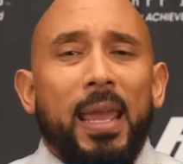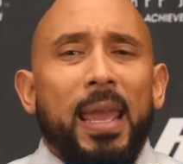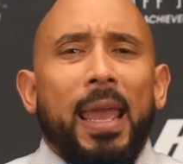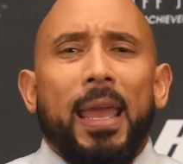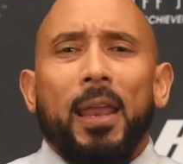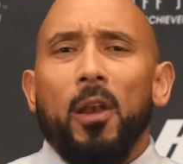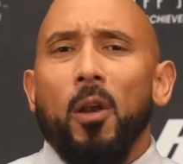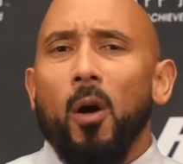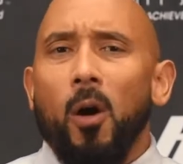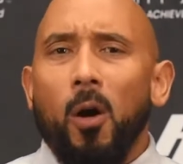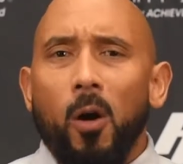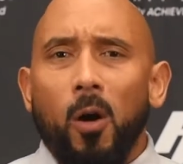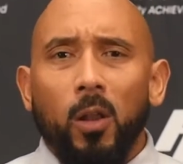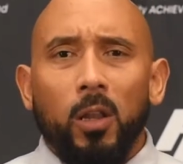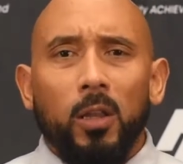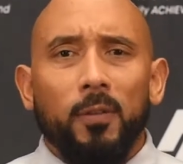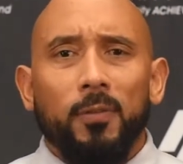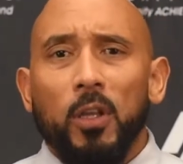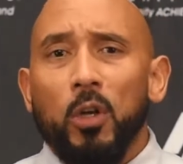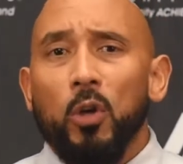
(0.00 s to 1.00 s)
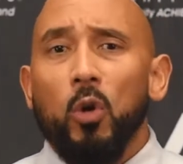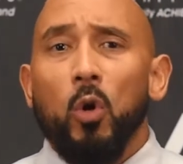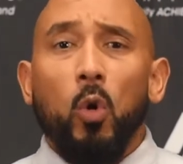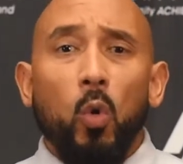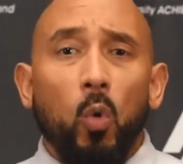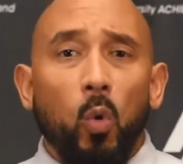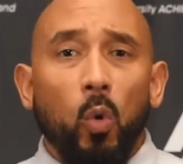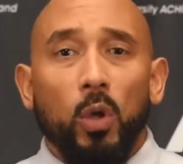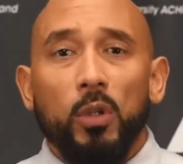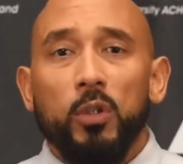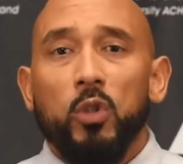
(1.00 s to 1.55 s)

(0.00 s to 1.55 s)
and all of the cool